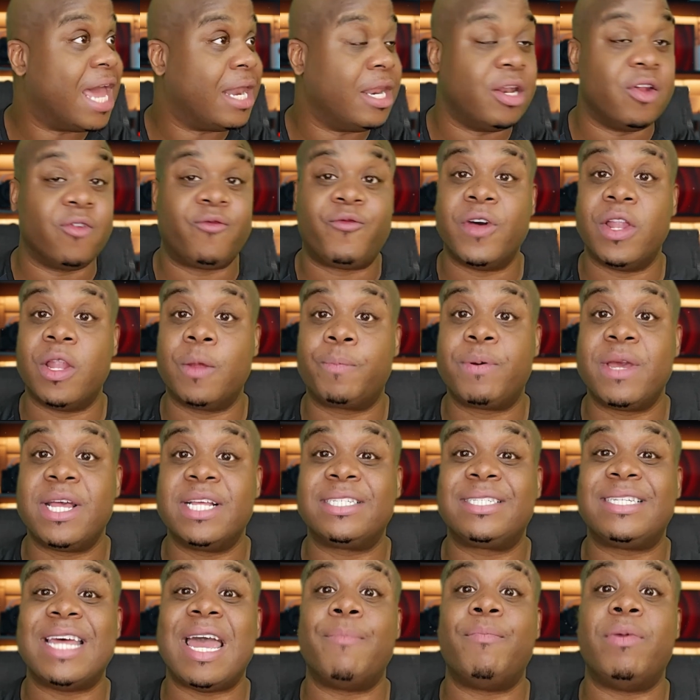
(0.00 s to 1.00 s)
And in the
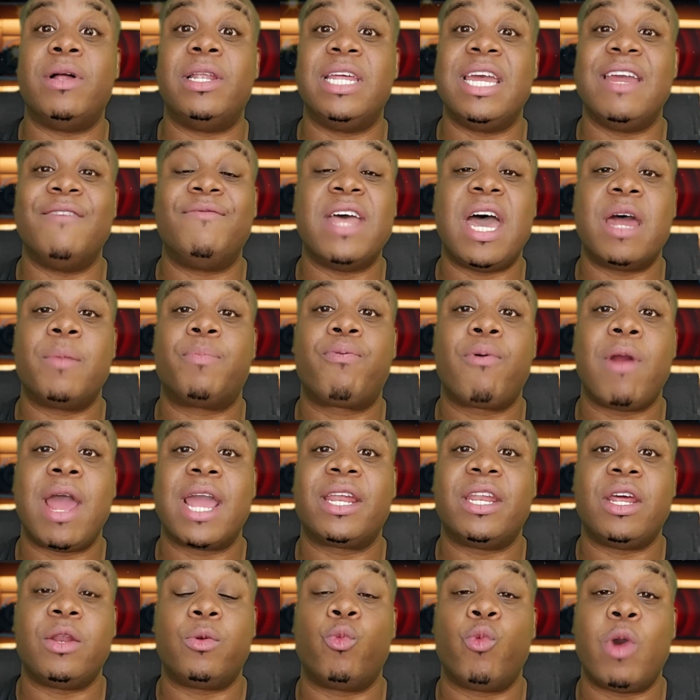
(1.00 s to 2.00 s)
Philippines, they believe that
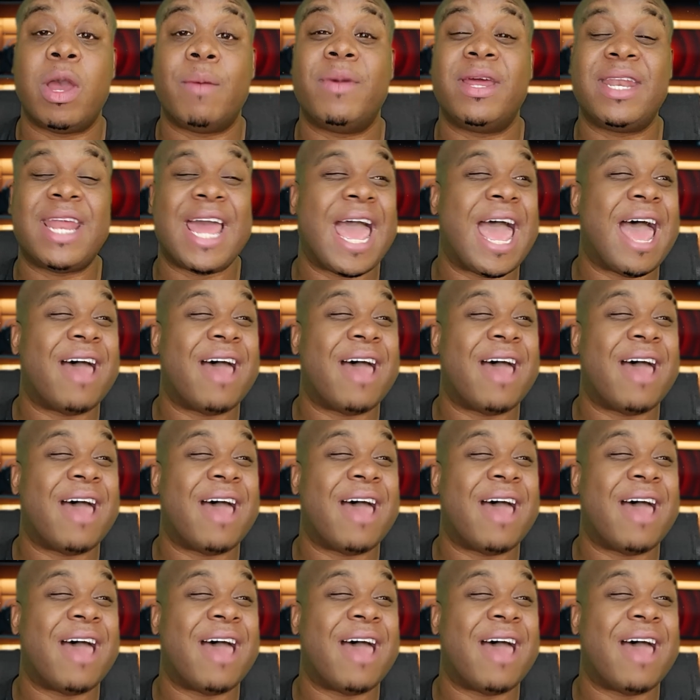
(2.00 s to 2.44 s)
pregnant women